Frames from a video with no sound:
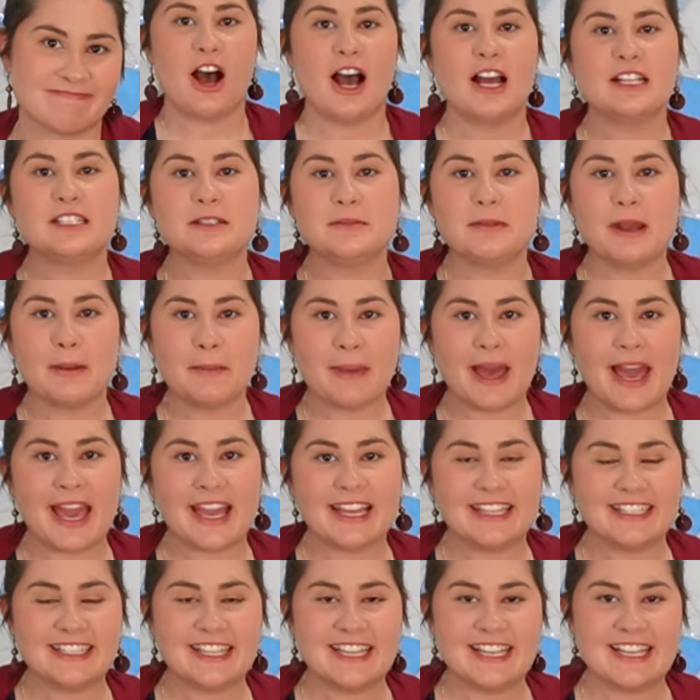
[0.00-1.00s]
Item number
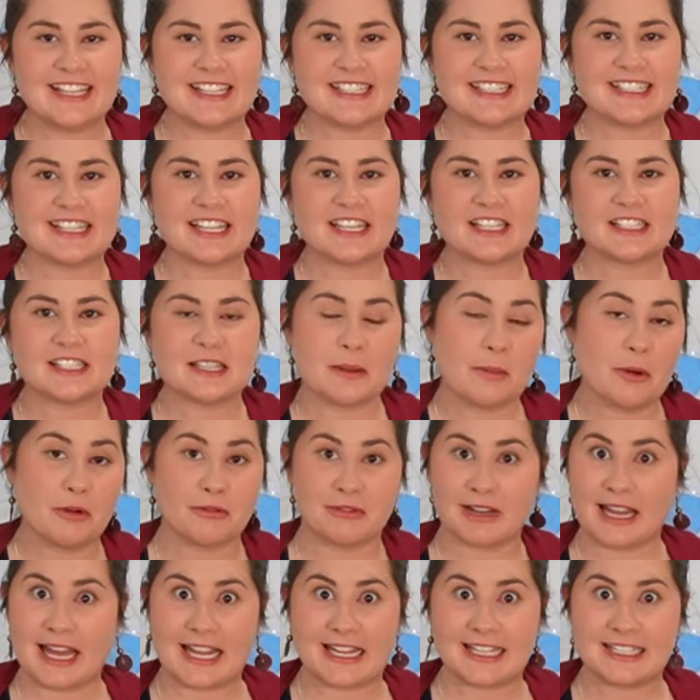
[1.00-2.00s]
8 is
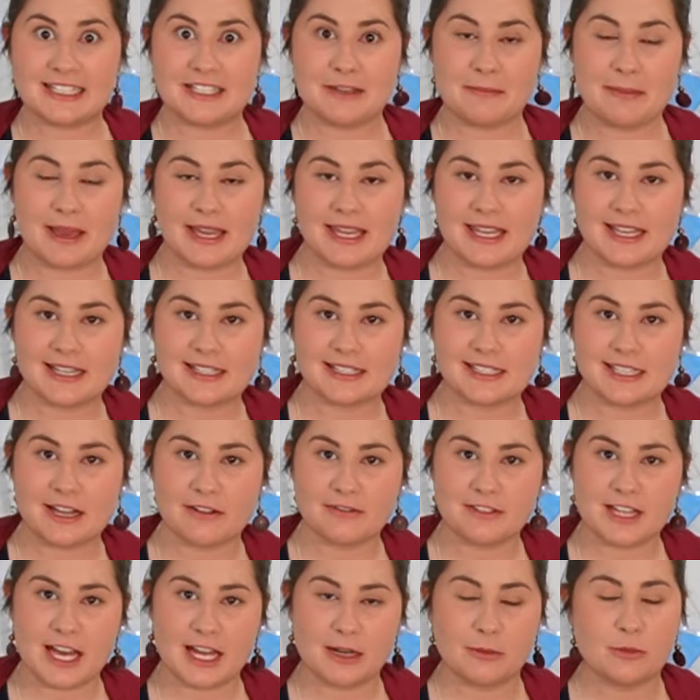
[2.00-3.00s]
somewhat related to making a
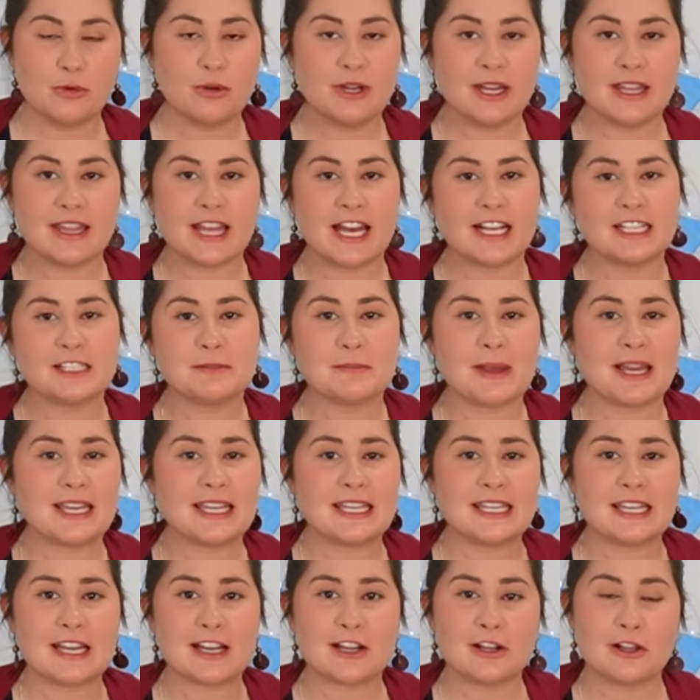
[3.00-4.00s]
stuffed animal, and that is
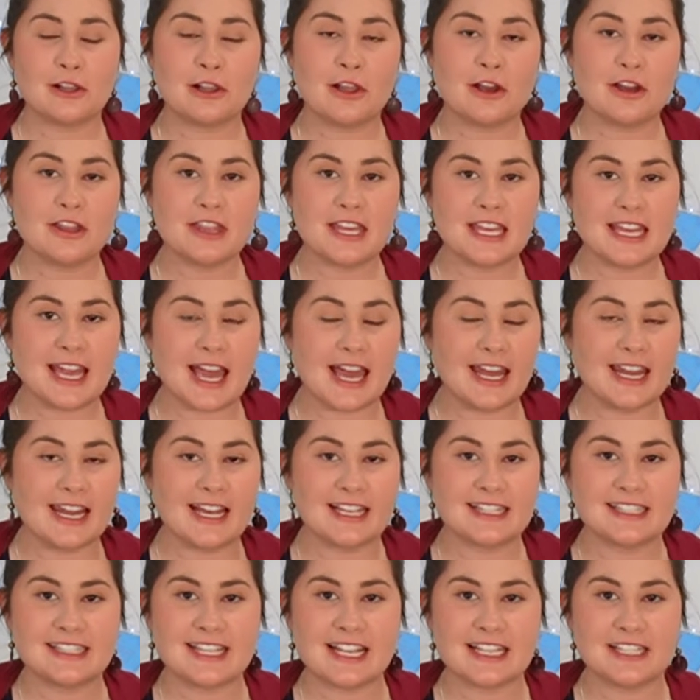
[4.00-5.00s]
making clothing and
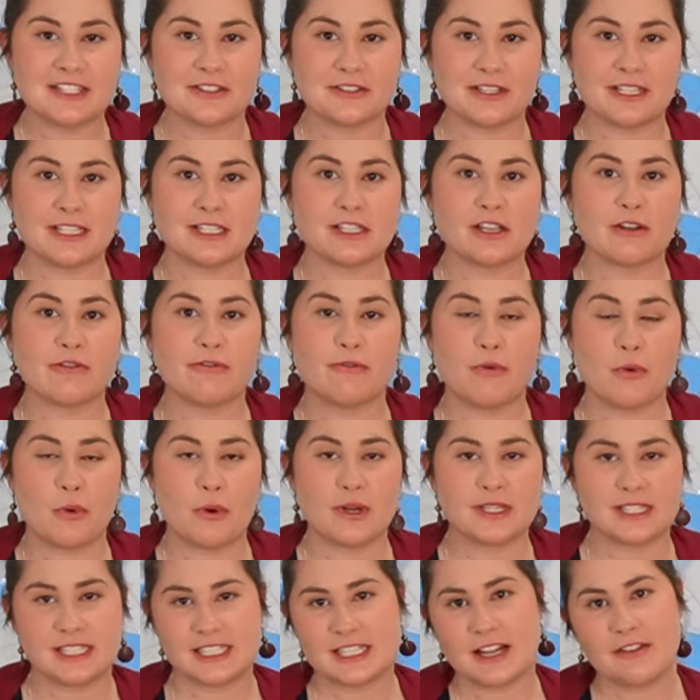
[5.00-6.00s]
accessories
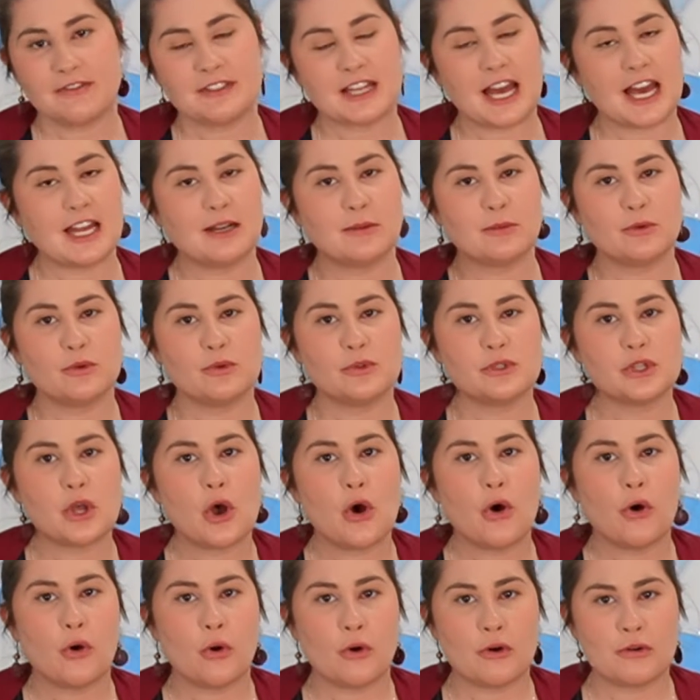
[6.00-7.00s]
for stuffed animals
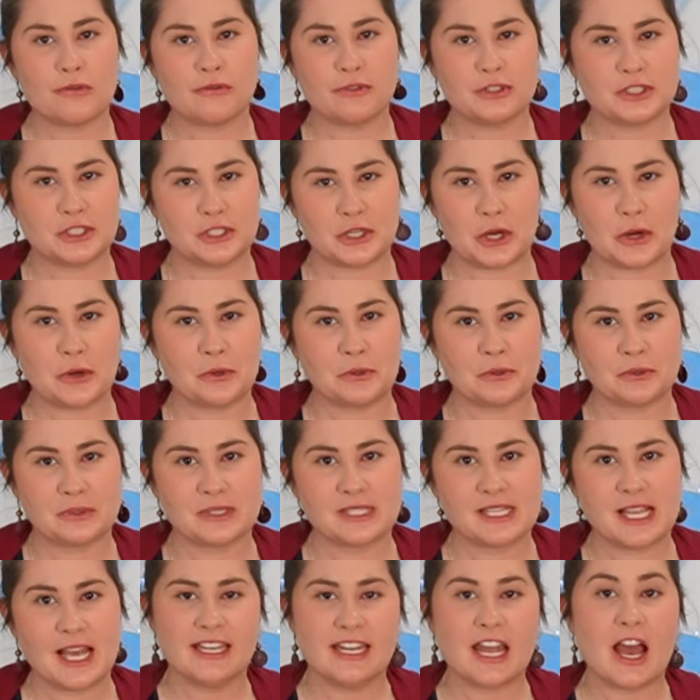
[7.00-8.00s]
or for
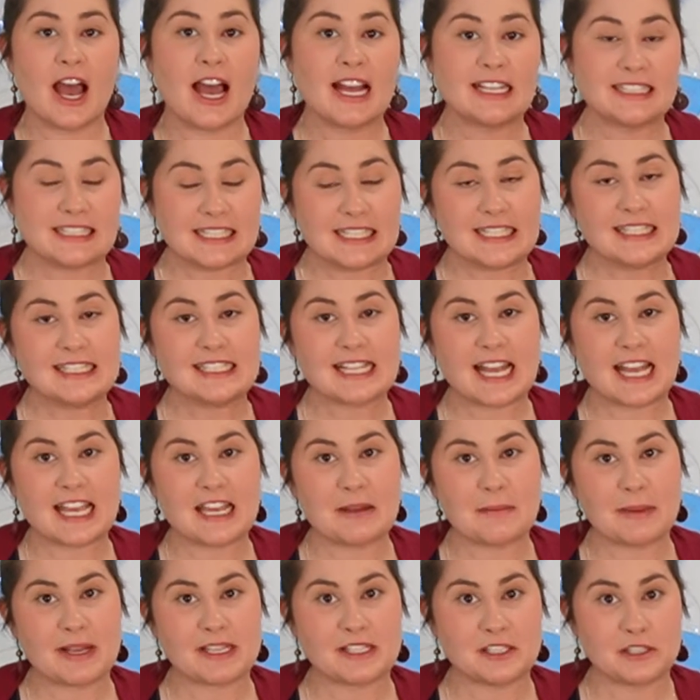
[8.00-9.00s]
dolls. Now, I did
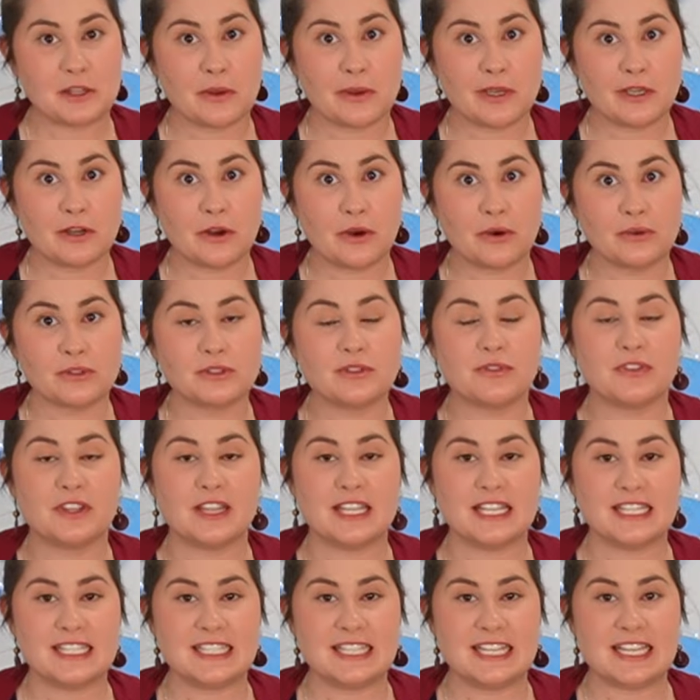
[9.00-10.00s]
say in my sewing goals for
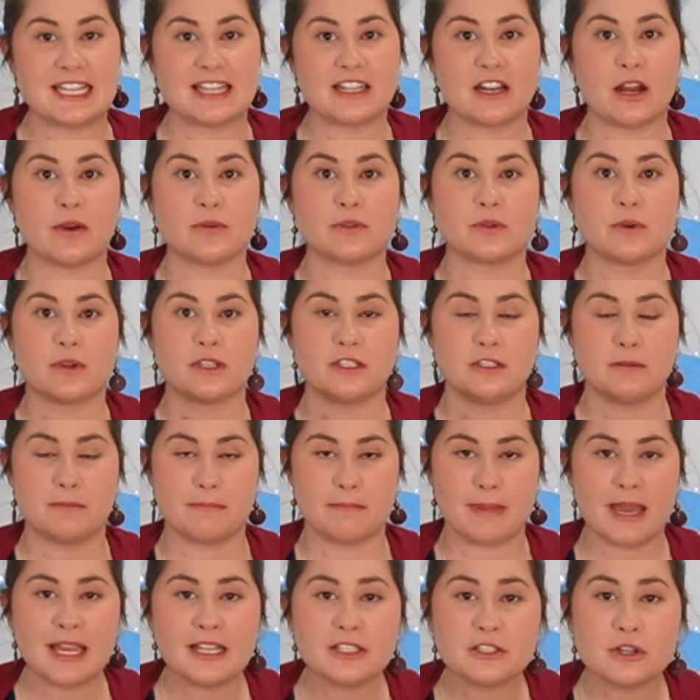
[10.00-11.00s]
this year that I was going to
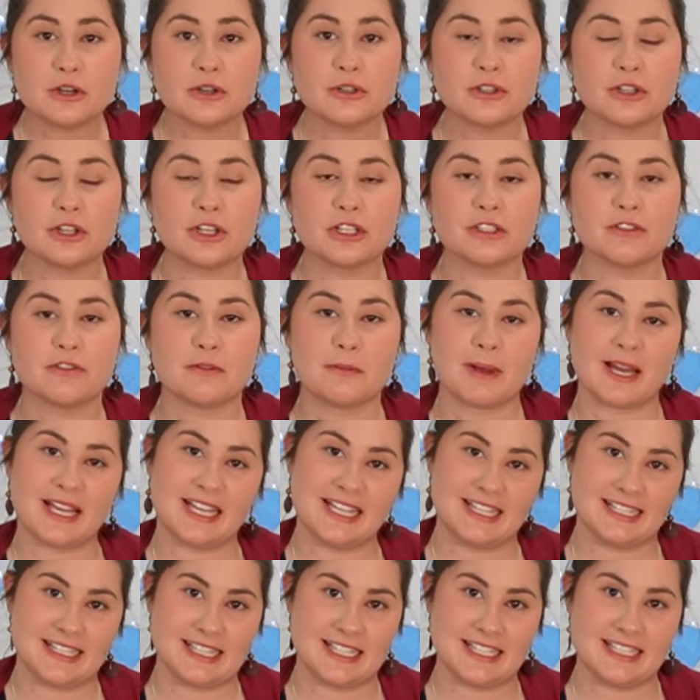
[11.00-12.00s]
make doll clothes for my
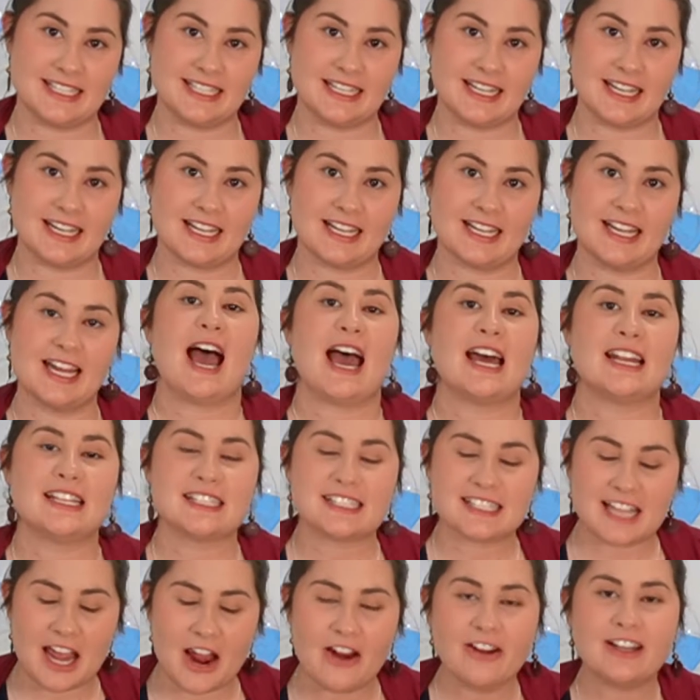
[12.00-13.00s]
kids this year. And
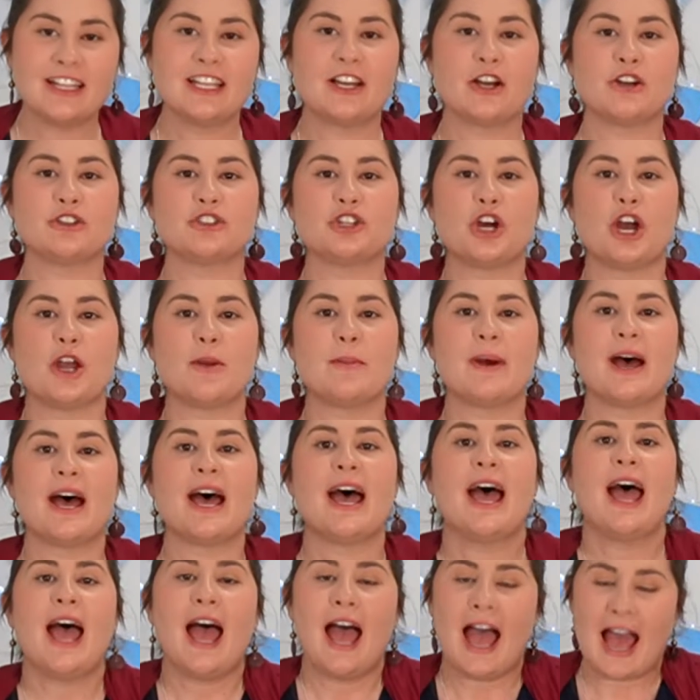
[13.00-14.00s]
it's currently
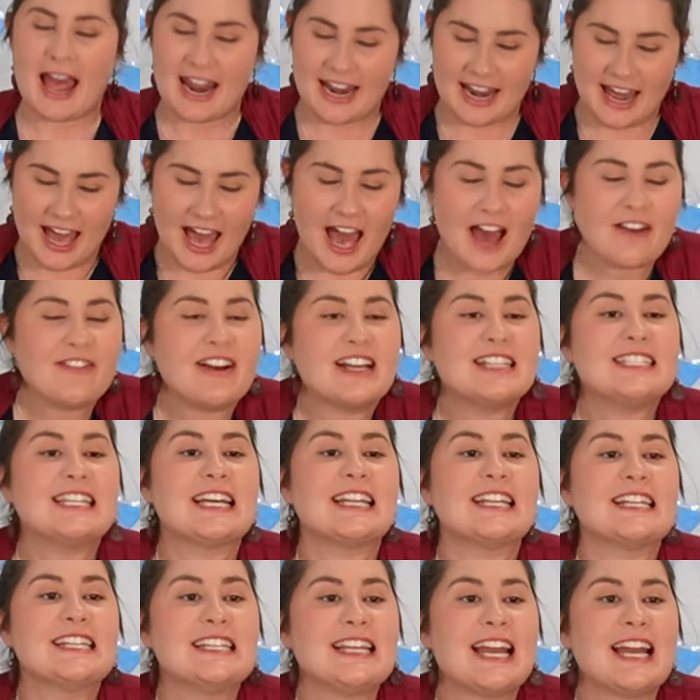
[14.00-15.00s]
October, and have I
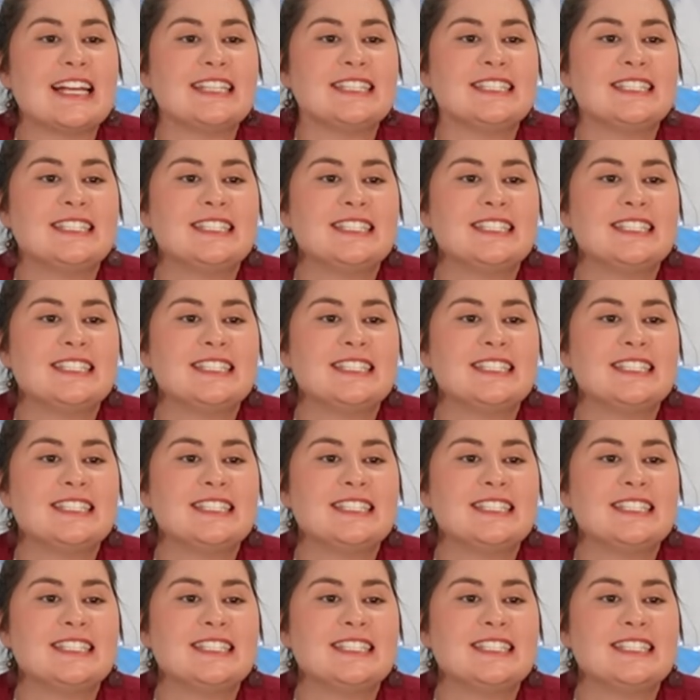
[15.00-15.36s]
done it yet?